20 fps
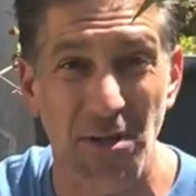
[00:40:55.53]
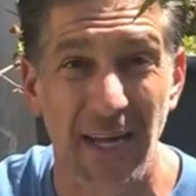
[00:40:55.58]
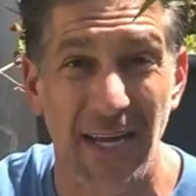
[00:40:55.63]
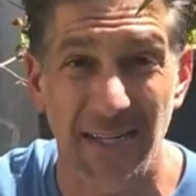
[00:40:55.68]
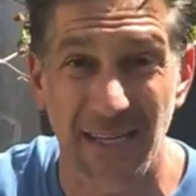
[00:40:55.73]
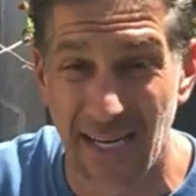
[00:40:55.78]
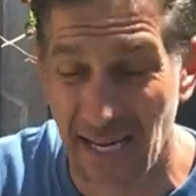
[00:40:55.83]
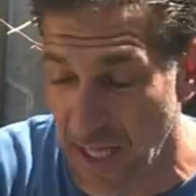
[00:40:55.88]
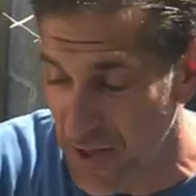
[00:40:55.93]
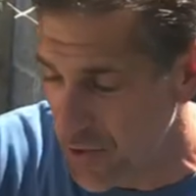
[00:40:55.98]
do
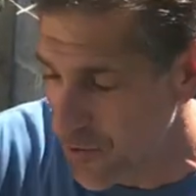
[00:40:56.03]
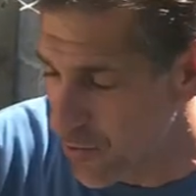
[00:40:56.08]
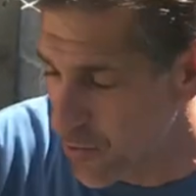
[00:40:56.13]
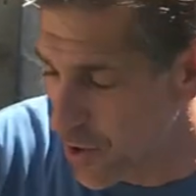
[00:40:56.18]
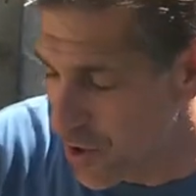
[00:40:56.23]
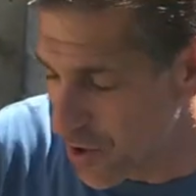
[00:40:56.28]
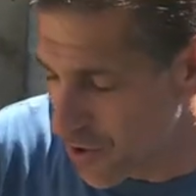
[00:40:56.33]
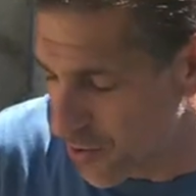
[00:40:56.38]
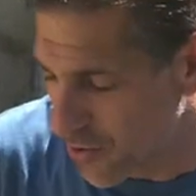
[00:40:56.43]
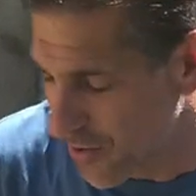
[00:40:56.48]
that together
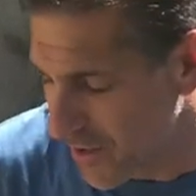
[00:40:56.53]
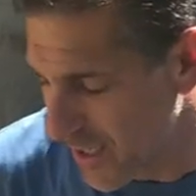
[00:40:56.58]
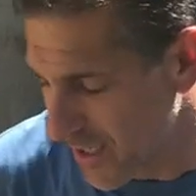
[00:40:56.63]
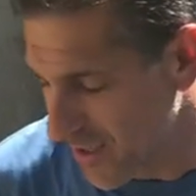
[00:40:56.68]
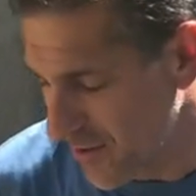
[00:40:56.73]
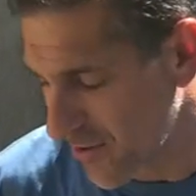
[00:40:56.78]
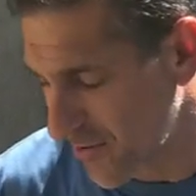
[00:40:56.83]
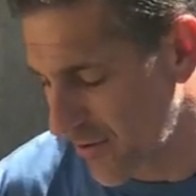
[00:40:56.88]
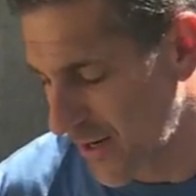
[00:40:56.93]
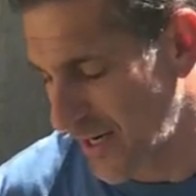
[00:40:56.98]
real quick
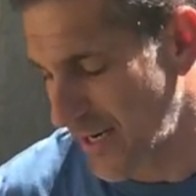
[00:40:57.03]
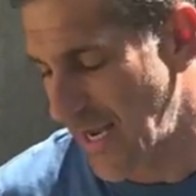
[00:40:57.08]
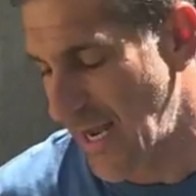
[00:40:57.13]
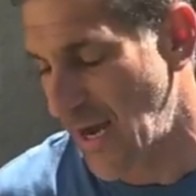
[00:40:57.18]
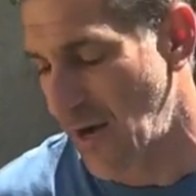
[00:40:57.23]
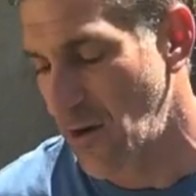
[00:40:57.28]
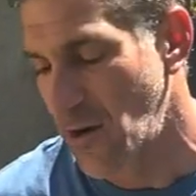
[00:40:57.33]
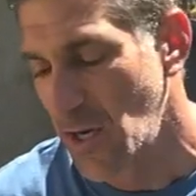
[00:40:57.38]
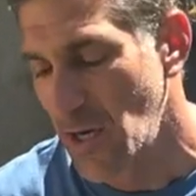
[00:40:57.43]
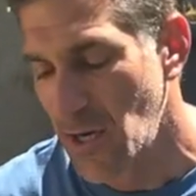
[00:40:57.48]
right
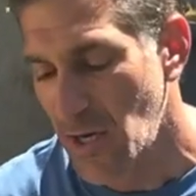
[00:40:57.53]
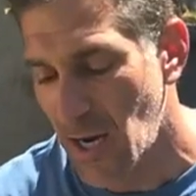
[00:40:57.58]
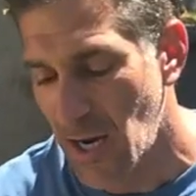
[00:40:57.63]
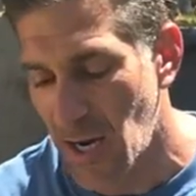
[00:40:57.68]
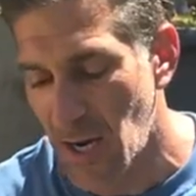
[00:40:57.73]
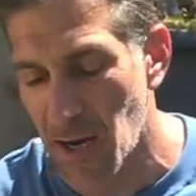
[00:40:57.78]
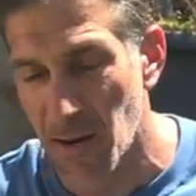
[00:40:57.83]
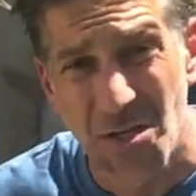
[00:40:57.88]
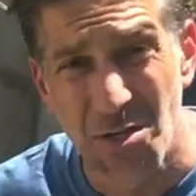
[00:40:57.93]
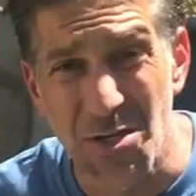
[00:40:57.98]
now
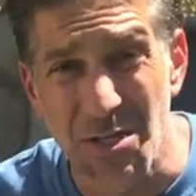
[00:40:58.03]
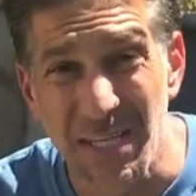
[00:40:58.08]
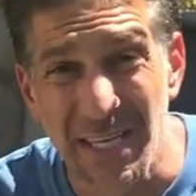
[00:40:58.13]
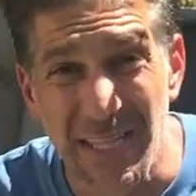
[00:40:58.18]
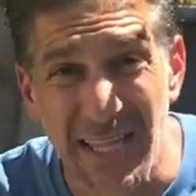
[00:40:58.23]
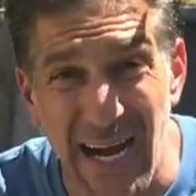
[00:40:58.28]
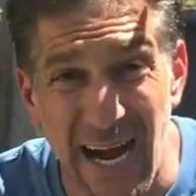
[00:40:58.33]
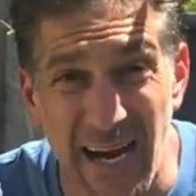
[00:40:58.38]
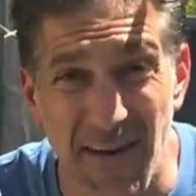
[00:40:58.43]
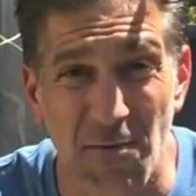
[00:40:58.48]
uh,
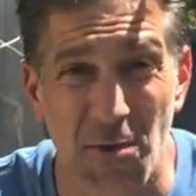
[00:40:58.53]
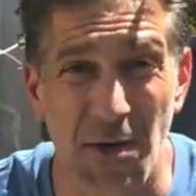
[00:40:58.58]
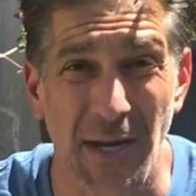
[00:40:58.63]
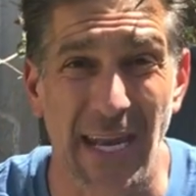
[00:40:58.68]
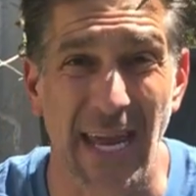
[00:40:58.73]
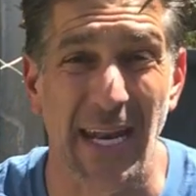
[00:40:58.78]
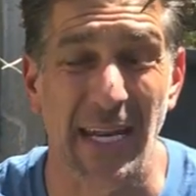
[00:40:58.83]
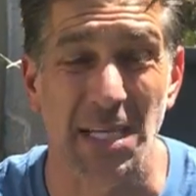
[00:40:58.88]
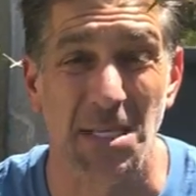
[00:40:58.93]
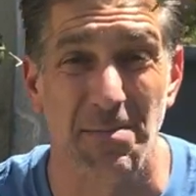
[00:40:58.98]
using the Ivory
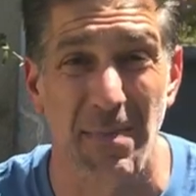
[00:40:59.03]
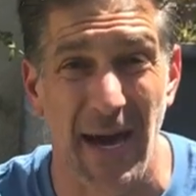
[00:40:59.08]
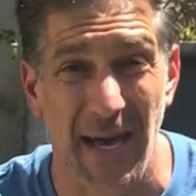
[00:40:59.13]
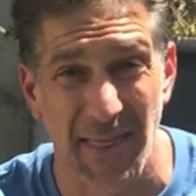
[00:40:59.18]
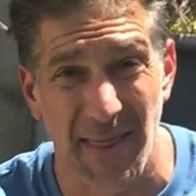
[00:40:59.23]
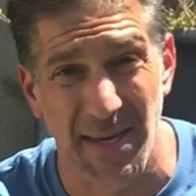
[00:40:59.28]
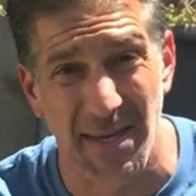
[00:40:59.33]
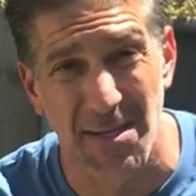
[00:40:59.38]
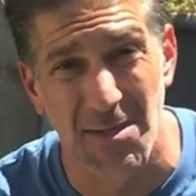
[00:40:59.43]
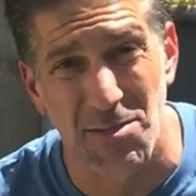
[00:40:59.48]
Organics
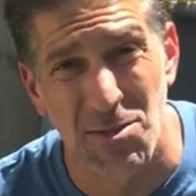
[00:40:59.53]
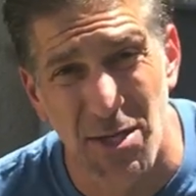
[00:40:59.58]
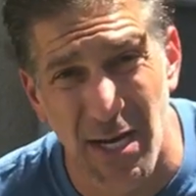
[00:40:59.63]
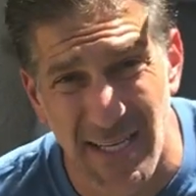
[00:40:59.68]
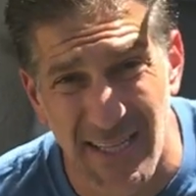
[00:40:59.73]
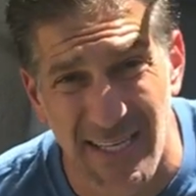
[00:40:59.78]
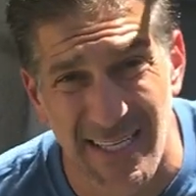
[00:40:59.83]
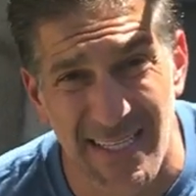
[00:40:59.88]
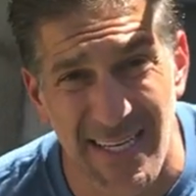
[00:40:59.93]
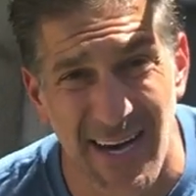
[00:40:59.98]
method.
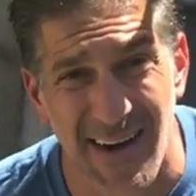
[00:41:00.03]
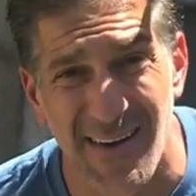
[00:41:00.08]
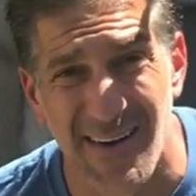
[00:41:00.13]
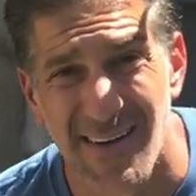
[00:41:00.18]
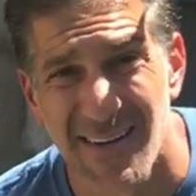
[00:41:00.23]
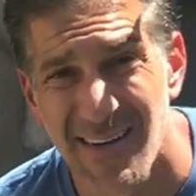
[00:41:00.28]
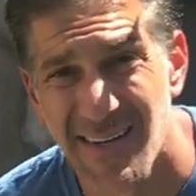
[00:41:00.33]
Check this out.